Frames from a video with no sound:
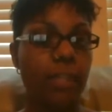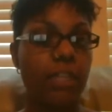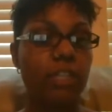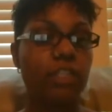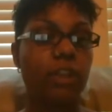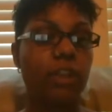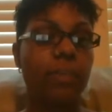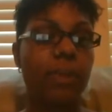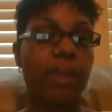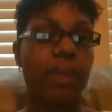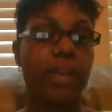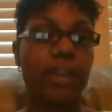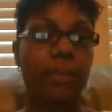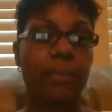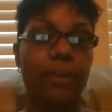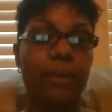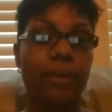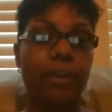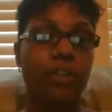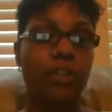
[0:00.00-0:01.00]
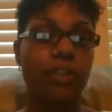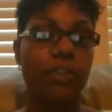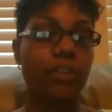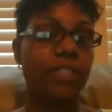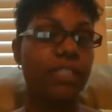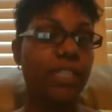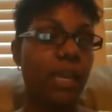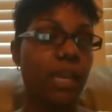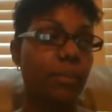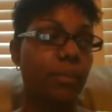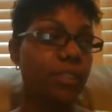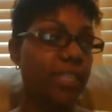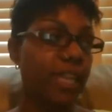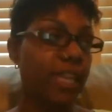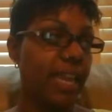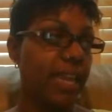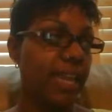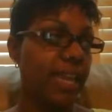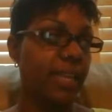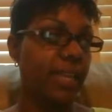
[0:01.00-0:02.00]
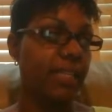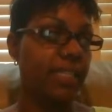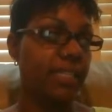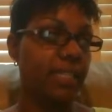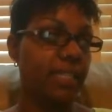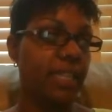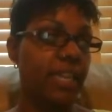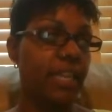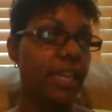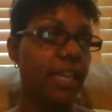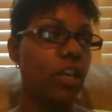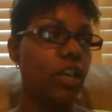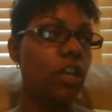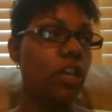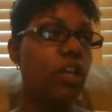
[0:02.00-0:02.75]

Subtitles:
So being able to do those simultaneously.